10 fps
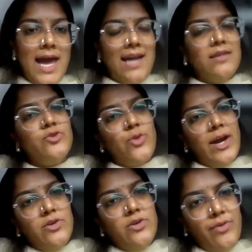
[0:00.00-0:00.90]
and
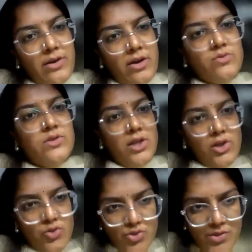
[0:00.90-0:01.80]
try to figure out
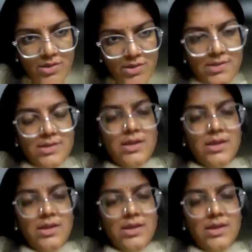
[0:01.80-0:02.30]
solutions